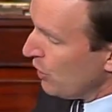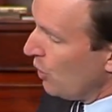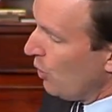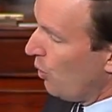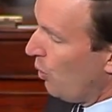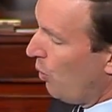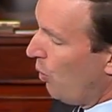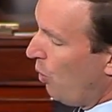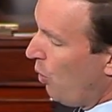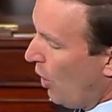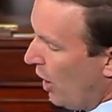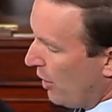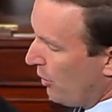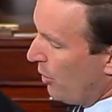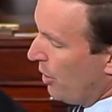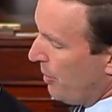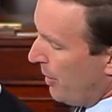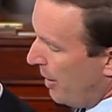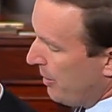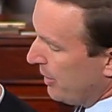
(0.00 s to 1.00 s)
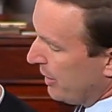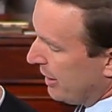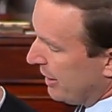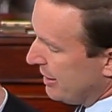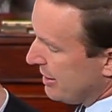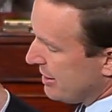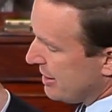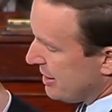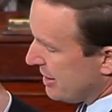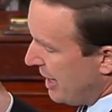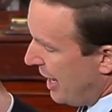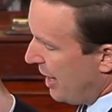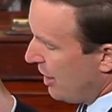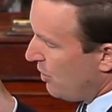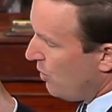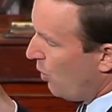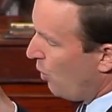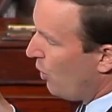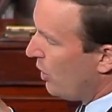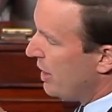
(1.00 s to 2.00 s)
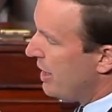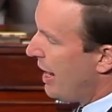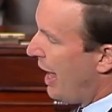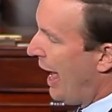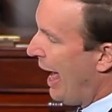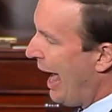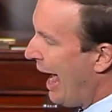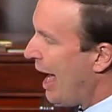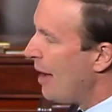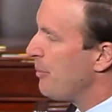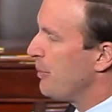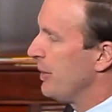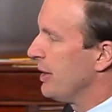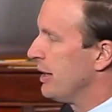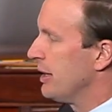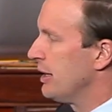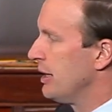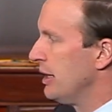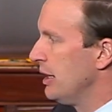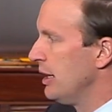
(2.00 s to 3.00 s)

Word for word: what Republicans said would happen.